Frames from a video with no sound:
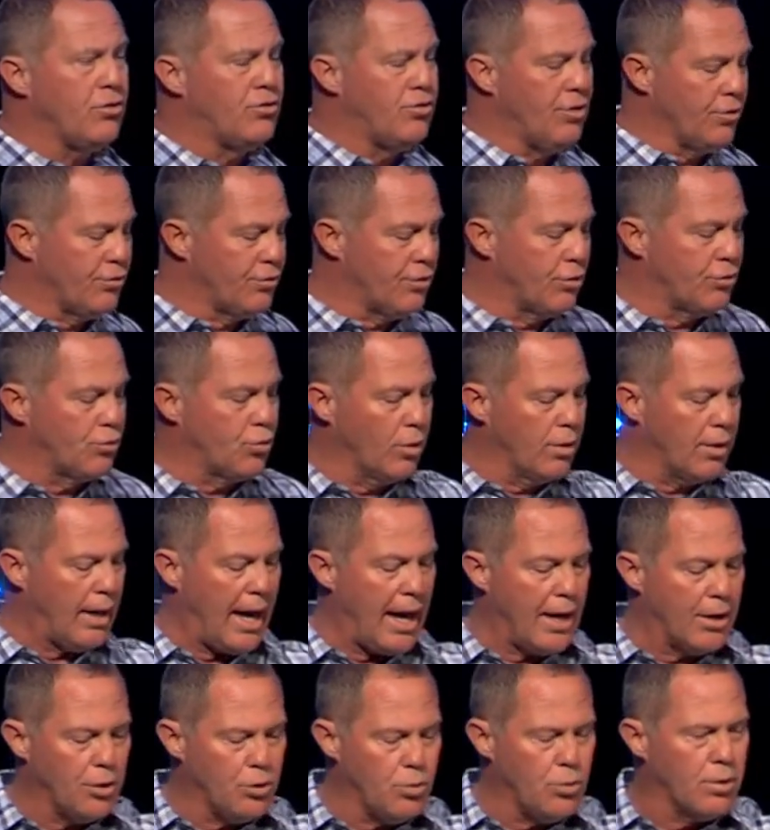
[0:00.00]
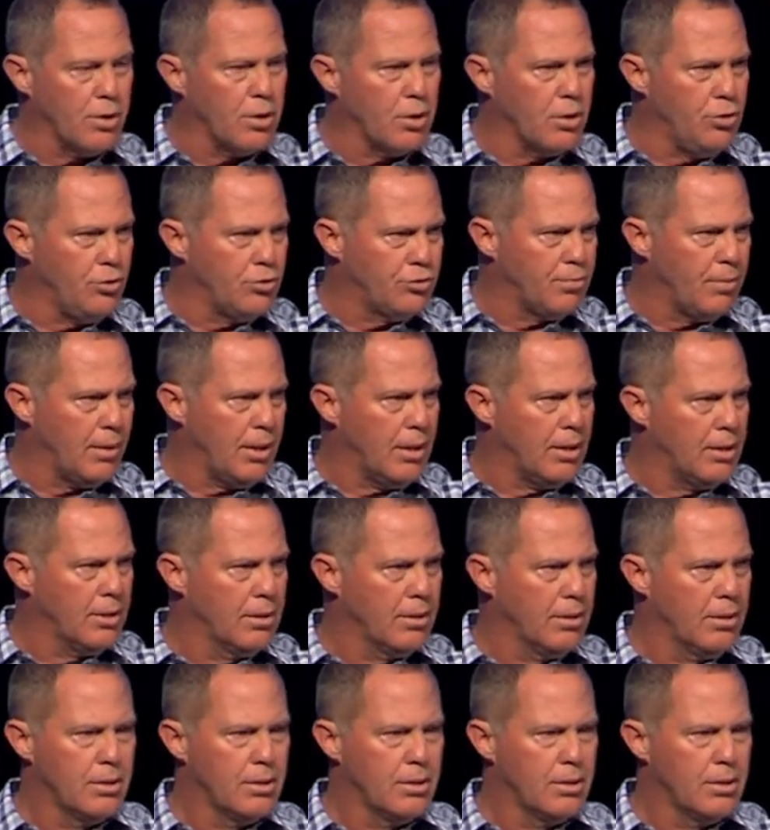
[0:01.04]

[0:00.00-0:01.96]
existence, where, how do you want to use me?